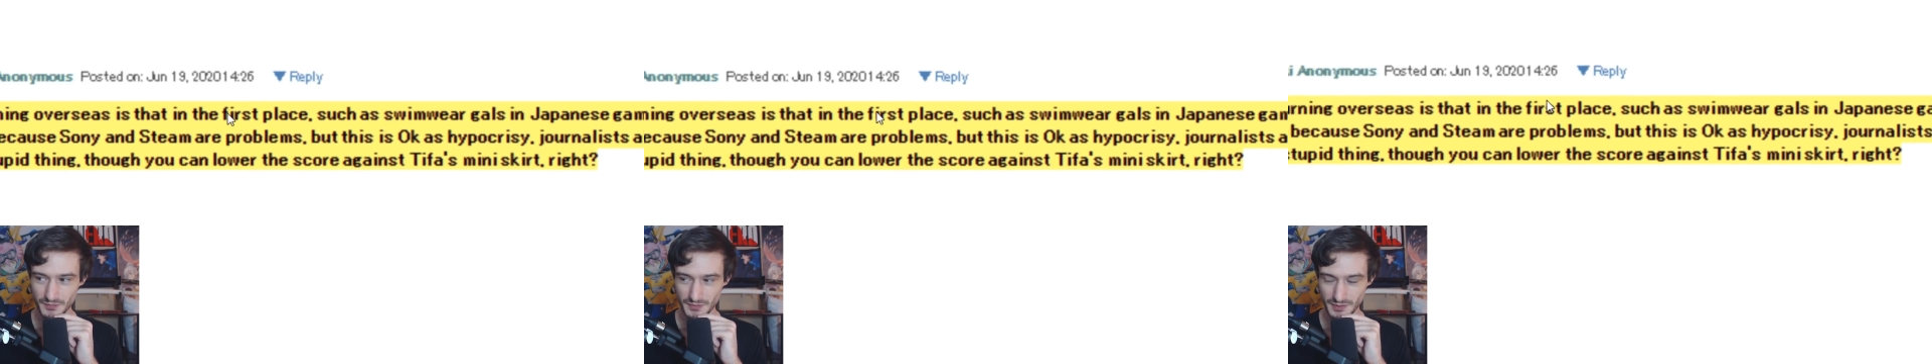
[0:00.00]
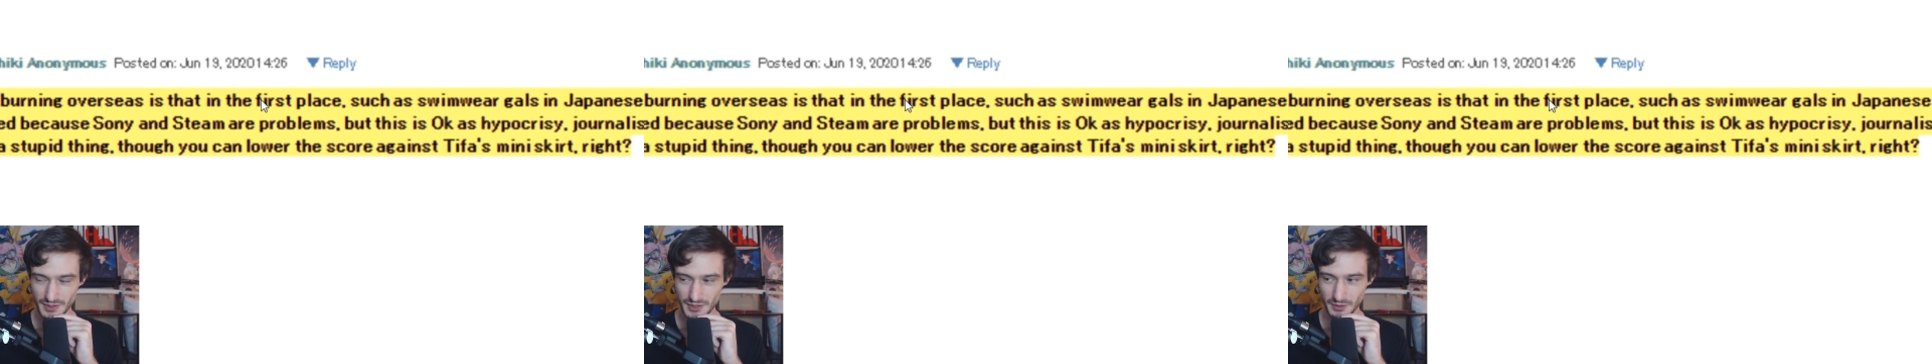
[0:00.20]

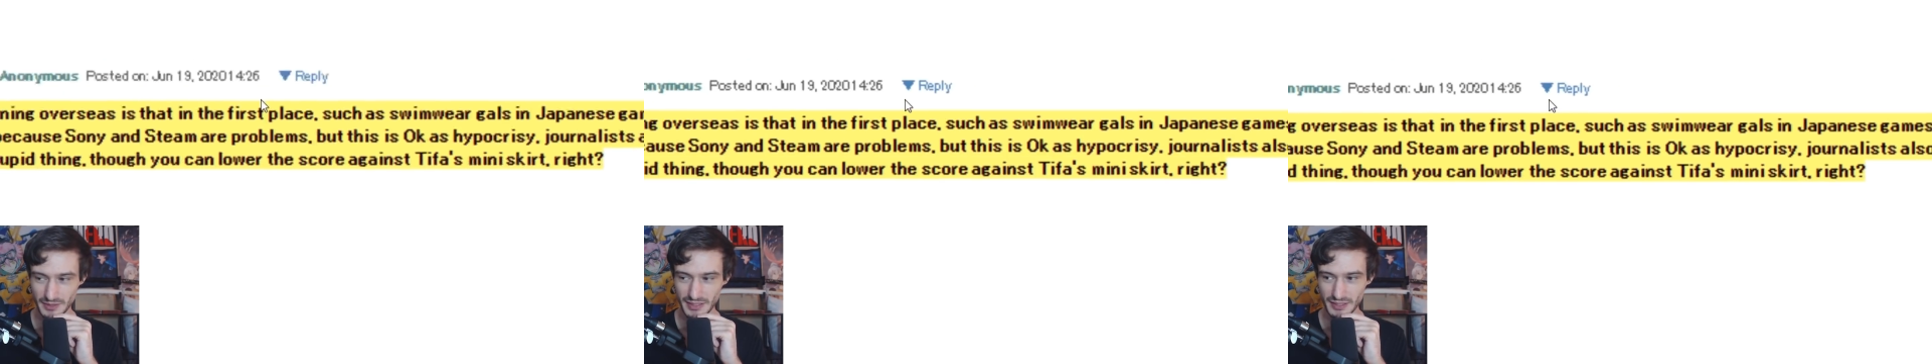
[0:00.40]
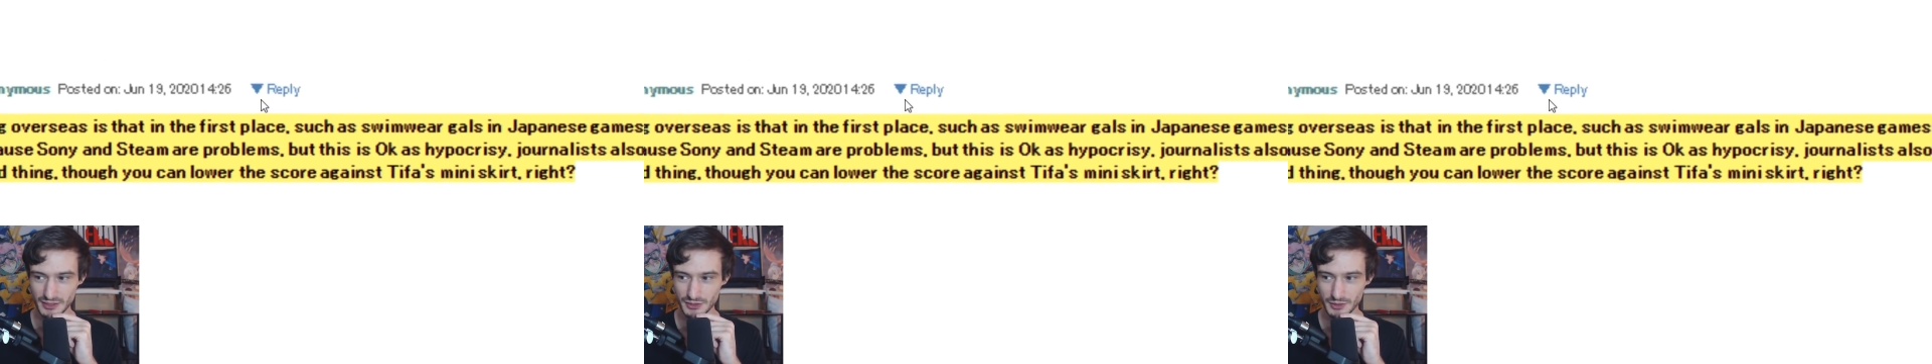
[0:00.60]
So
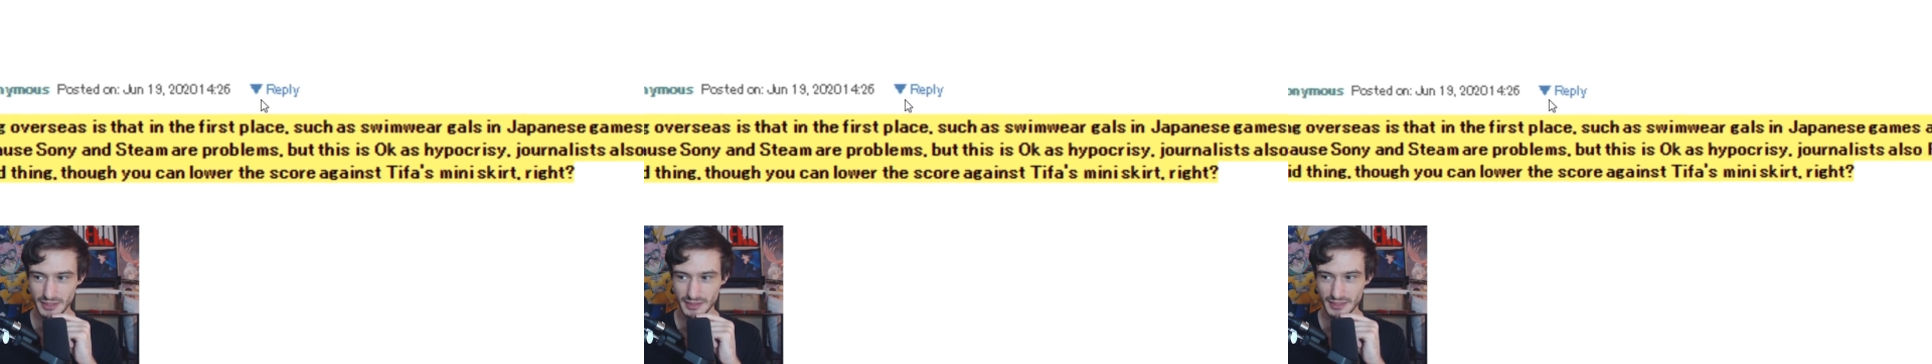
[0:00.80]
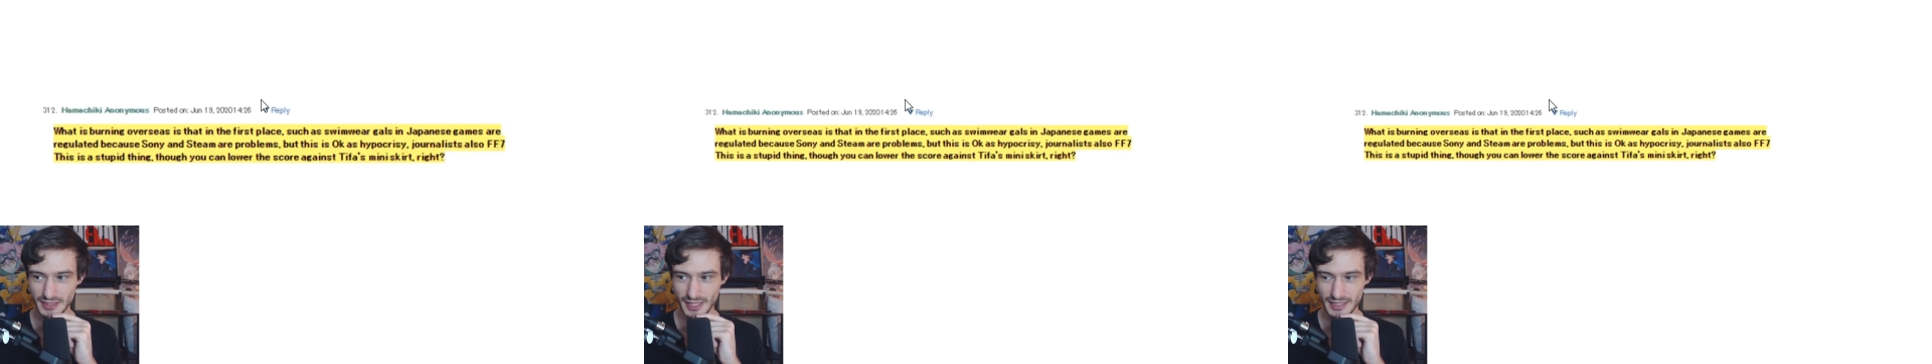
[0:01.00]
again, you
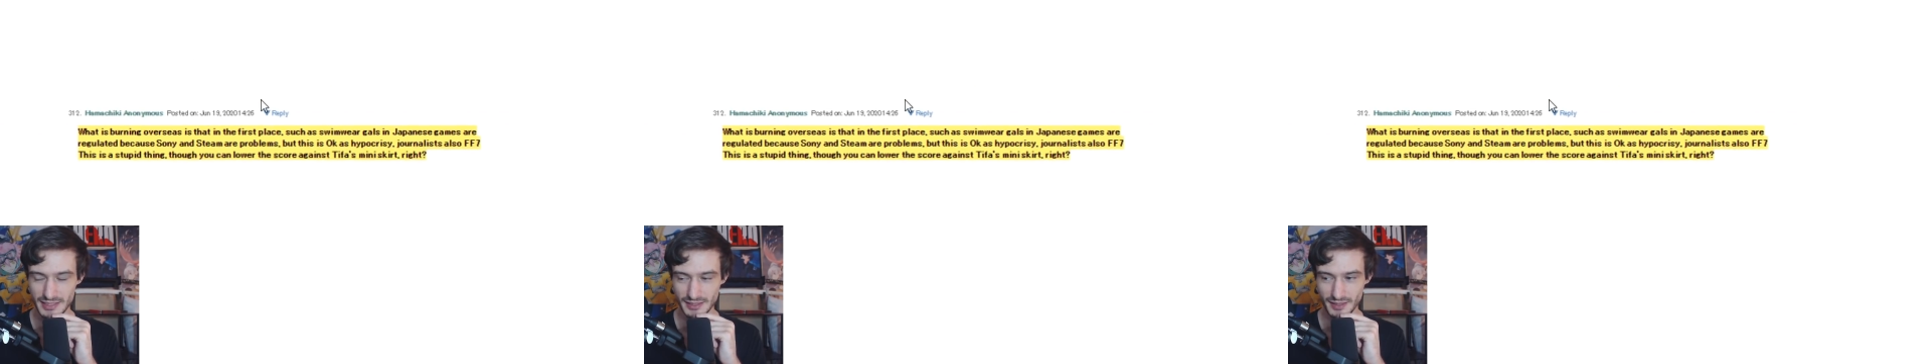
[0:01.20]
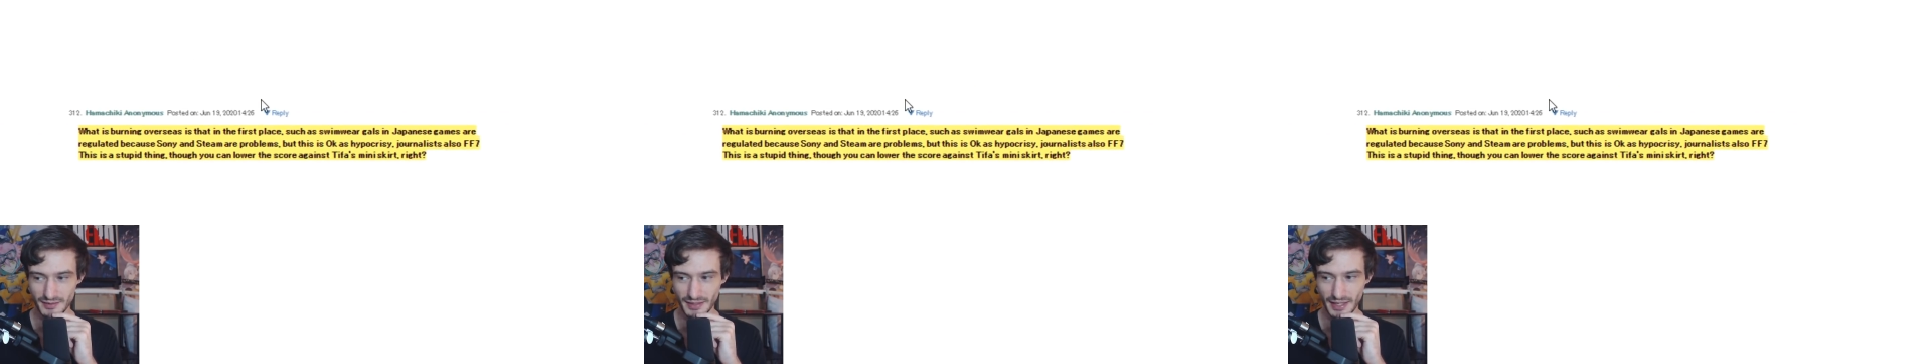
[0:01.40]
get the
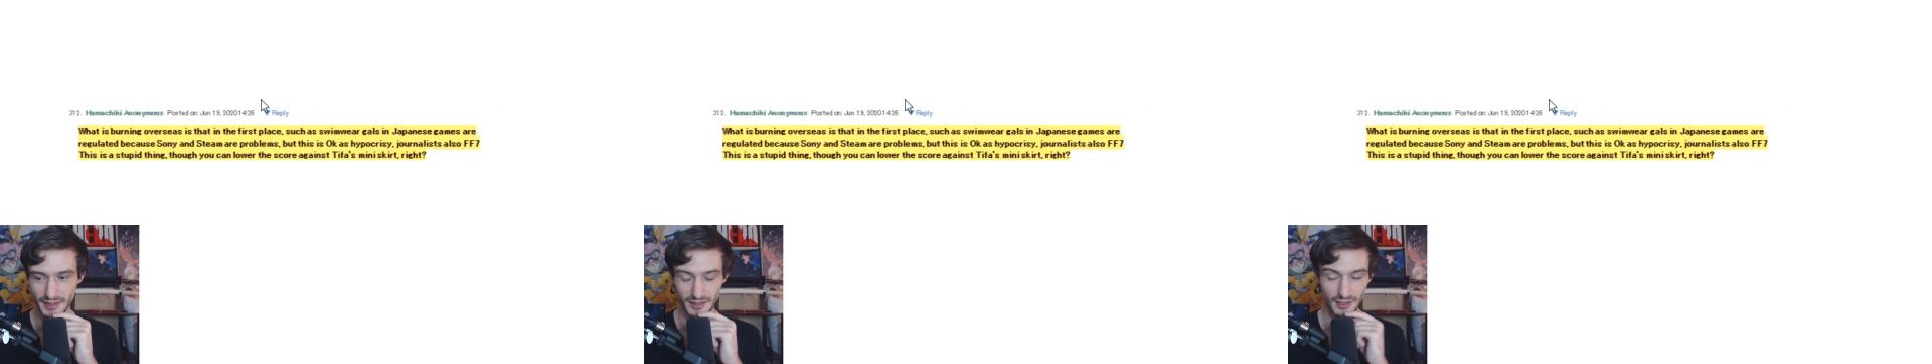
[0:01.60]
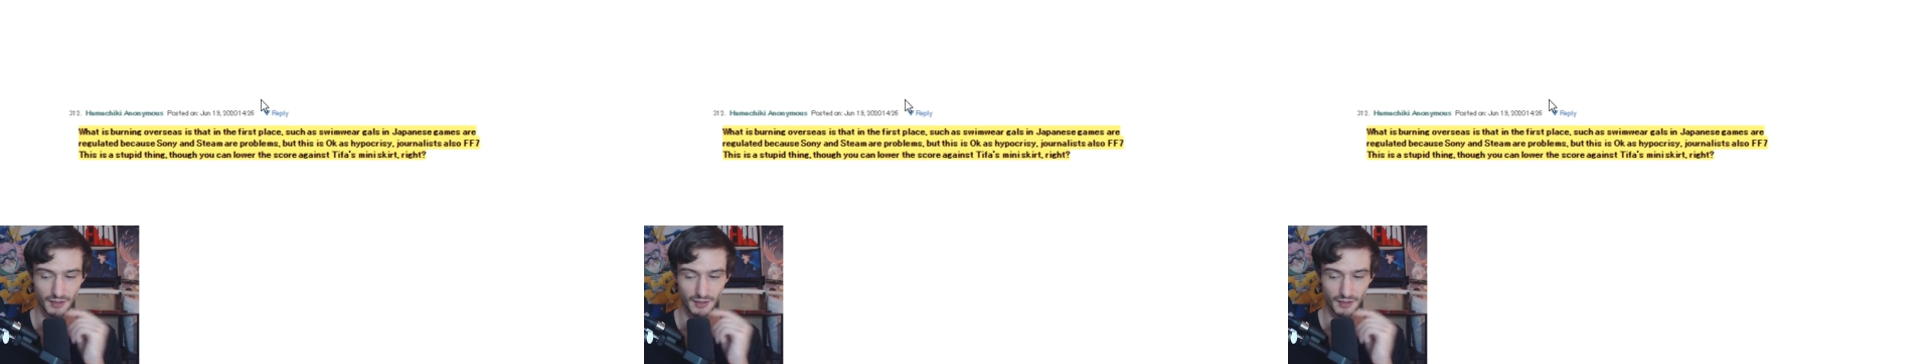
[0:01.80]
idea on that.